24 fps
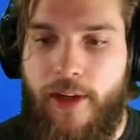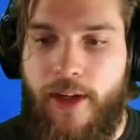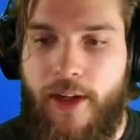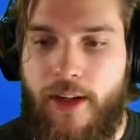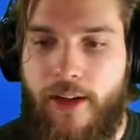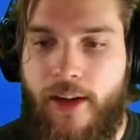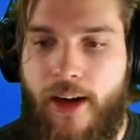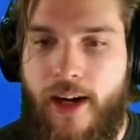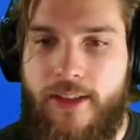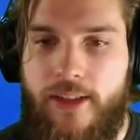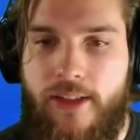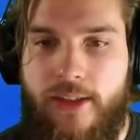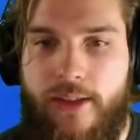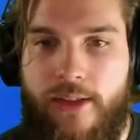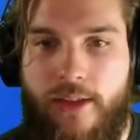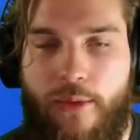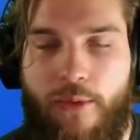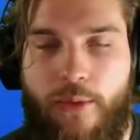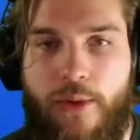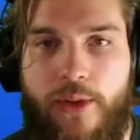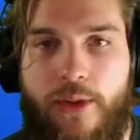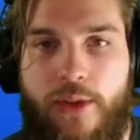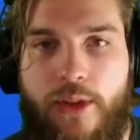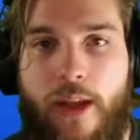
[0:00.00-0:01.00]
but it causes a
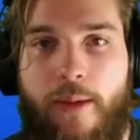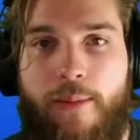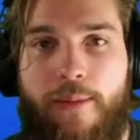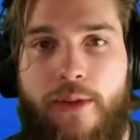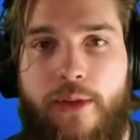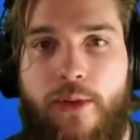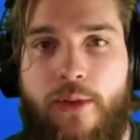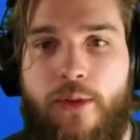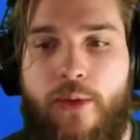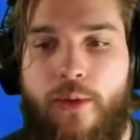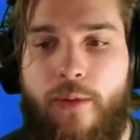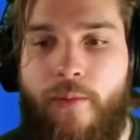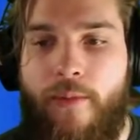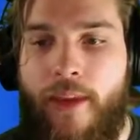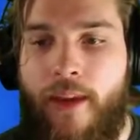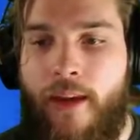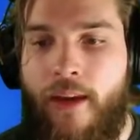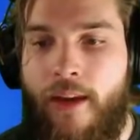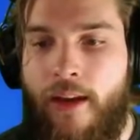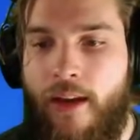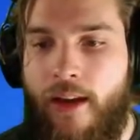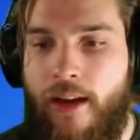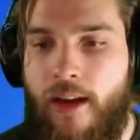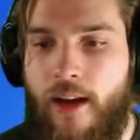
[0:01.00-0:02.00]
footstep to
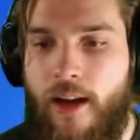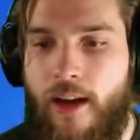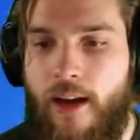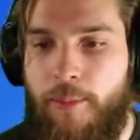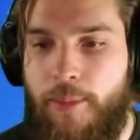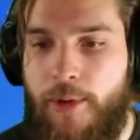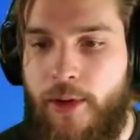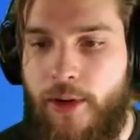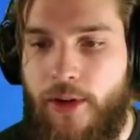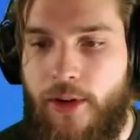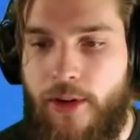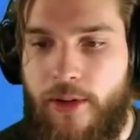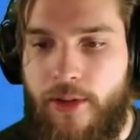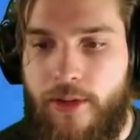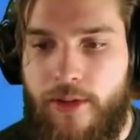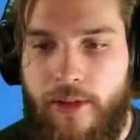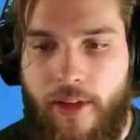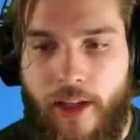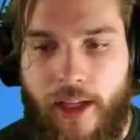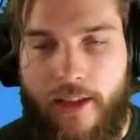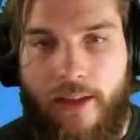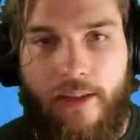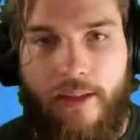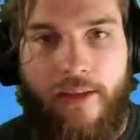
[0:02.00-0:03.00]
appear, like